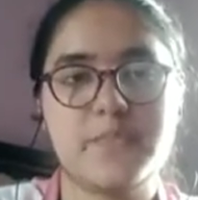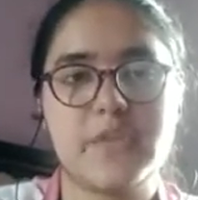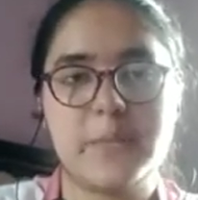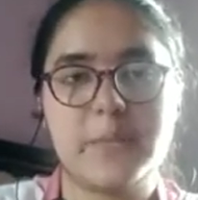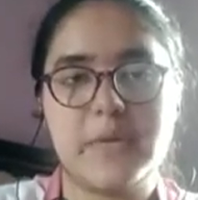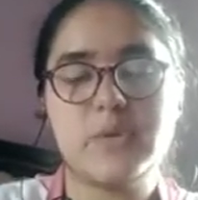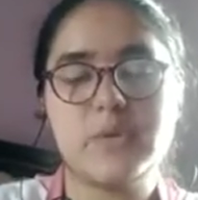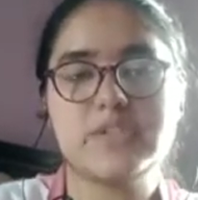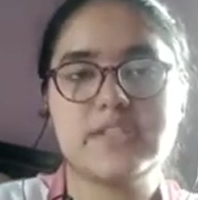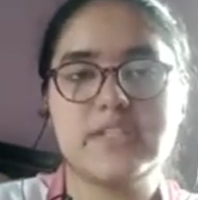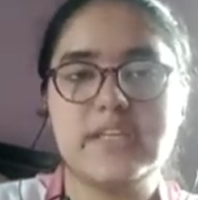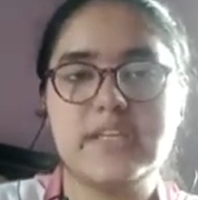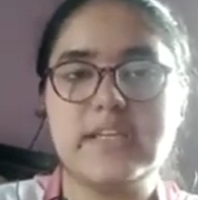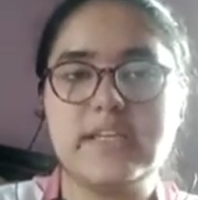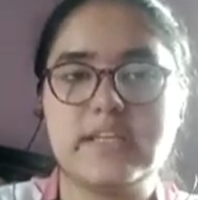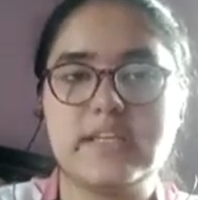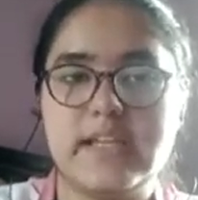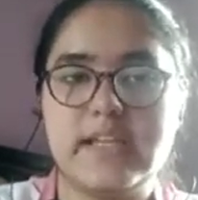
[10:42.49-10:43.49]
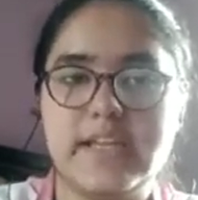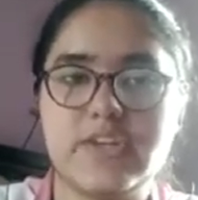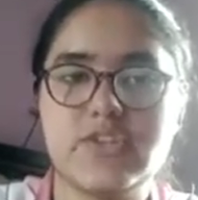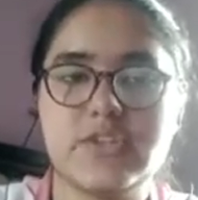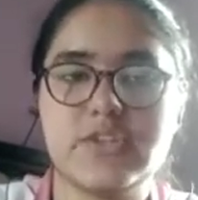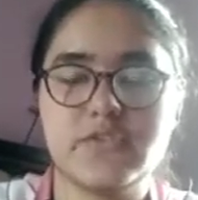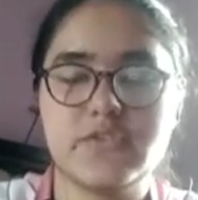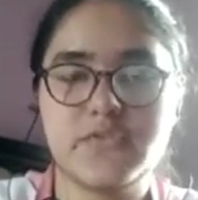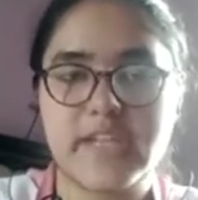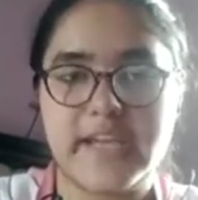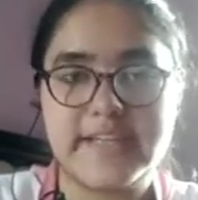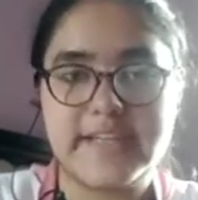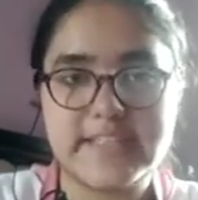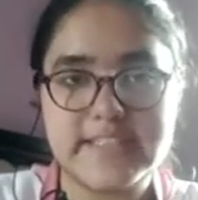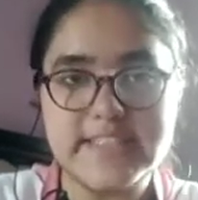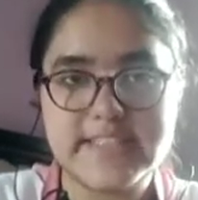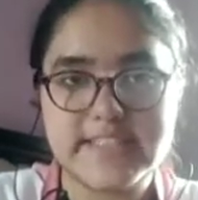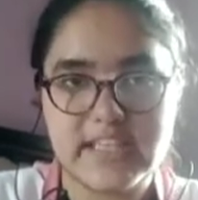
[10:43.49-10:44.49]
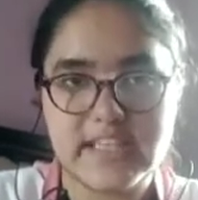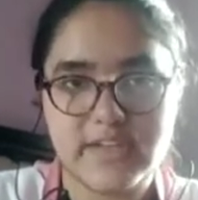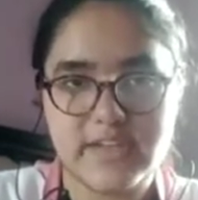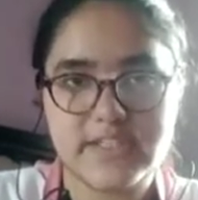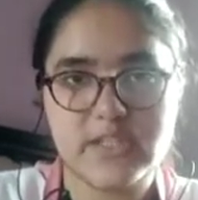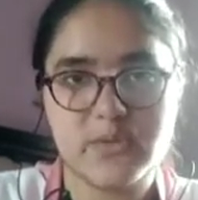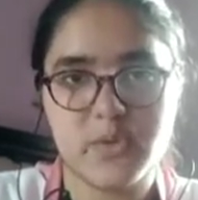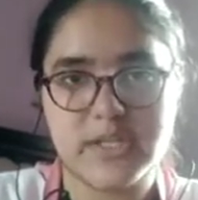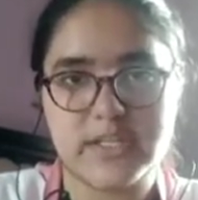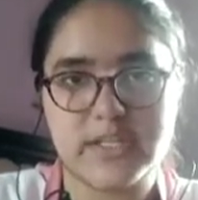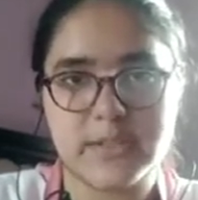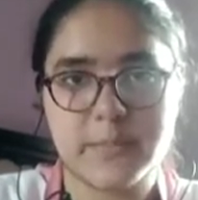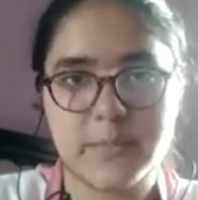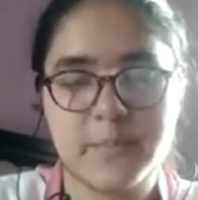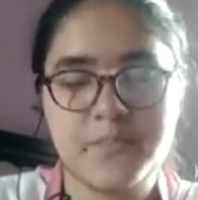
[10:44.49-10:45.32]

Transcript: about the election of 1971.